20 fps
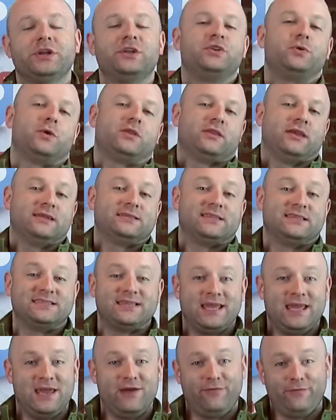going to do with this
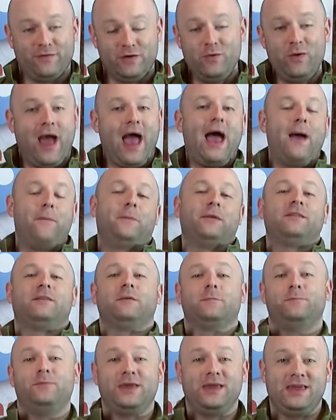is, if you happen
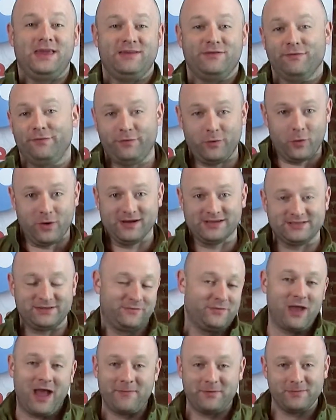to be the florist,
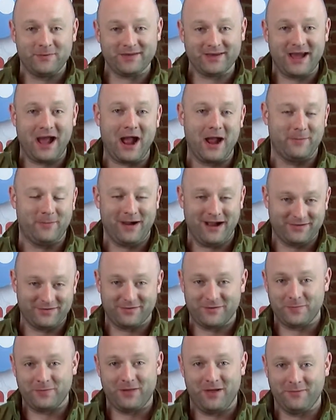if you happen to be the
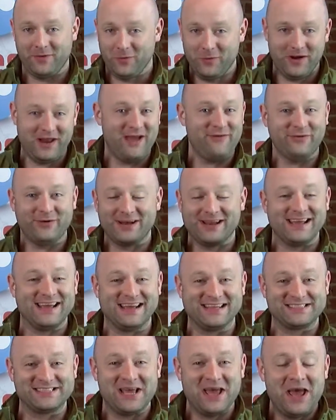chiropractor, the plumber, whatever it
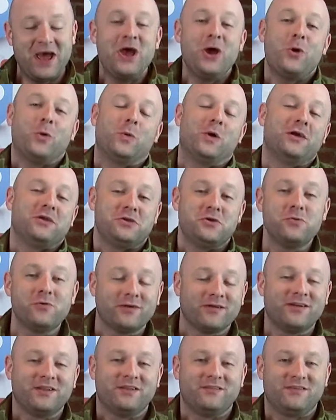is, what you
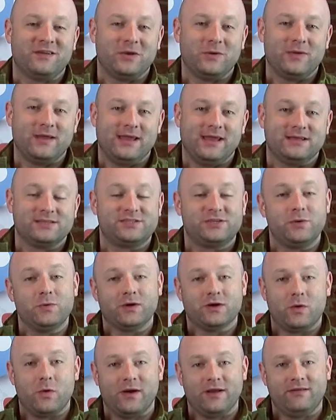are going to do is you
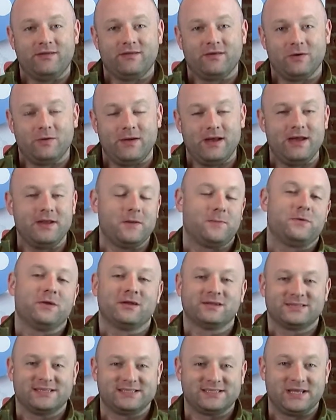are going to hit up
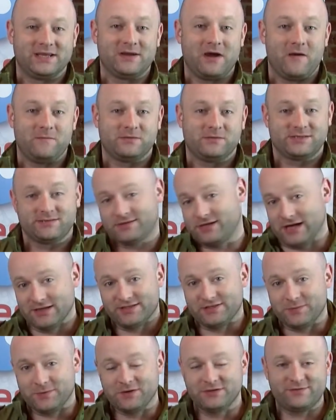your existing
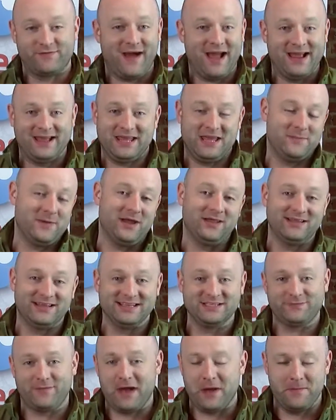customers via an email
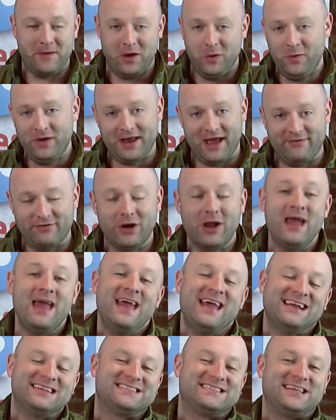list, via mail, whatever,
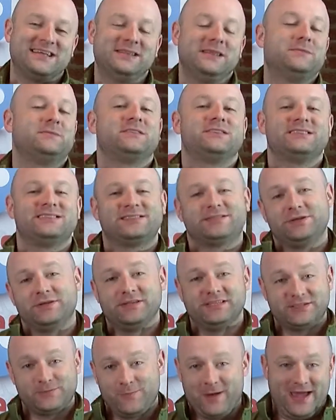send them to
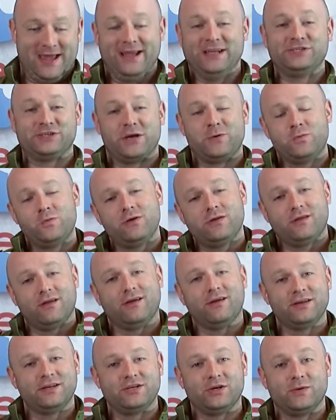this page, and what
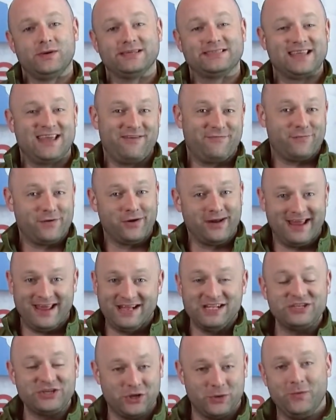they're going to do is, if they're
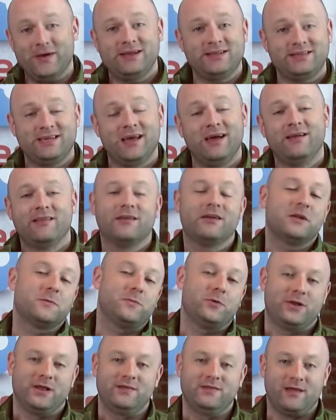into it, they're going
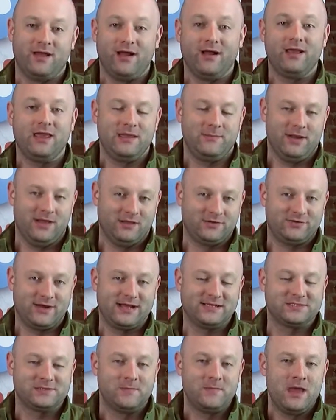to put in their email
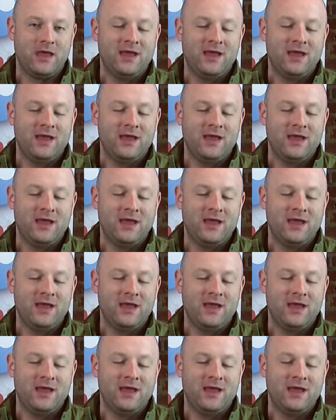address.